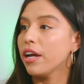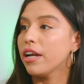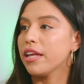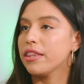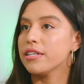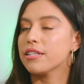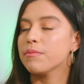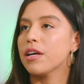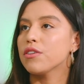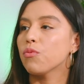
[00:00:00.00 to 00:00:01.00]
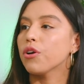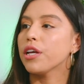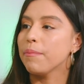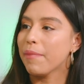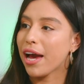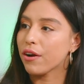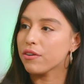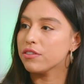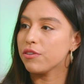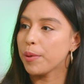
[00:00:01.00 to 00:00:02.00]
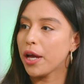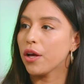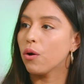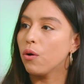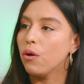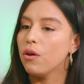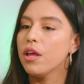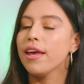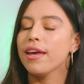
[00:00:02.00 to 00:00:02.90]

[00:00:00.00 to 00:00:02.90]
And I think sometimes working backwards from your end goal